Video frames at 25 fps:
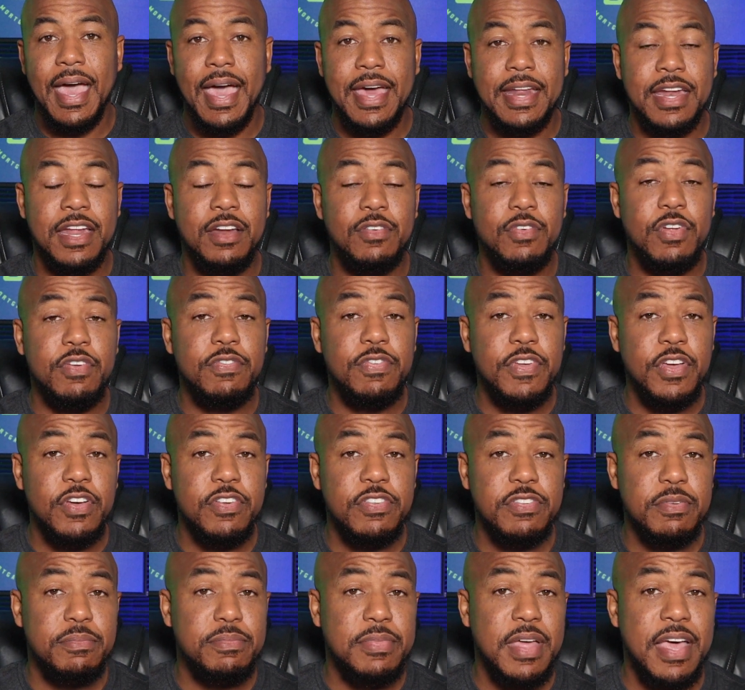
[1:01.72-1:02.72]
and it
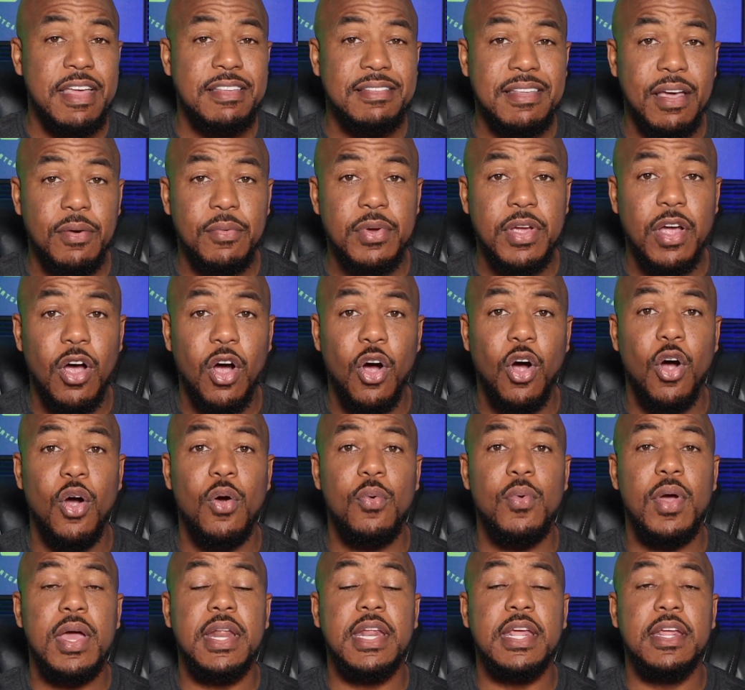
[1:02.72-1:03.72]
revealed some things that we
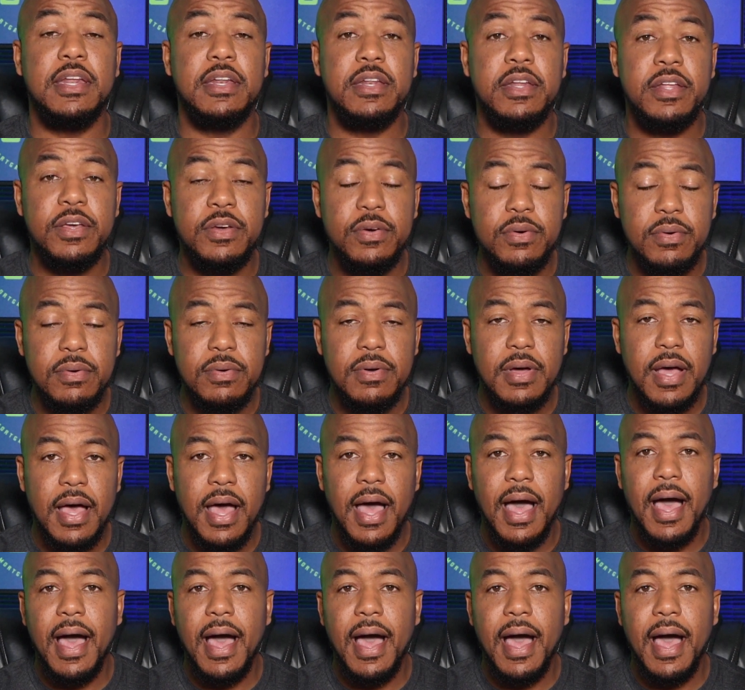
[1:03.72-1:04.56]
already knew.